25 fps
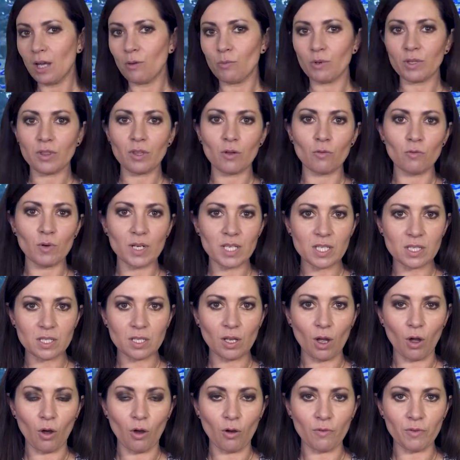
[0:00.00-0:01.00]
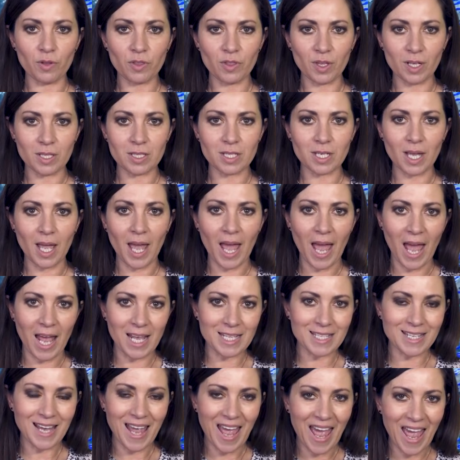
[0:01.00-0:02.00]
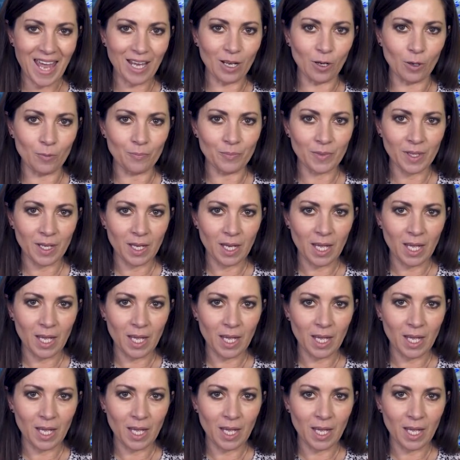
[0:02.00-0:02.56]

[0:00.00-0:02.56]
with the risk of thunder and hail.